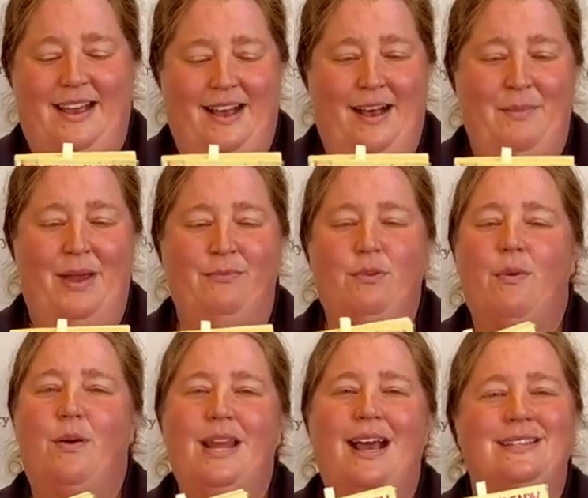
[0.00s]
Um, and
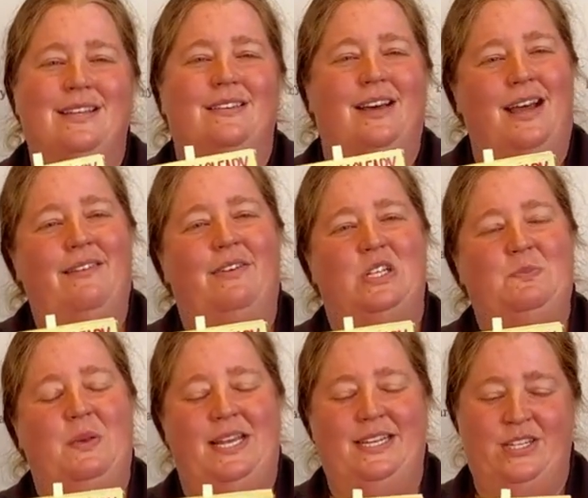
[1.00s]
Ramona has a lot of
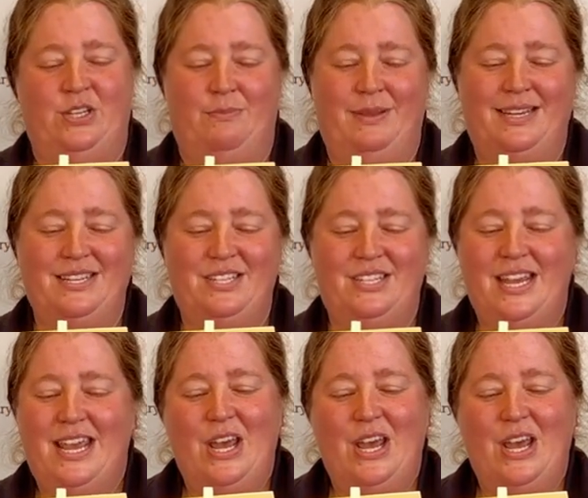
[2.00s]
explaining to do because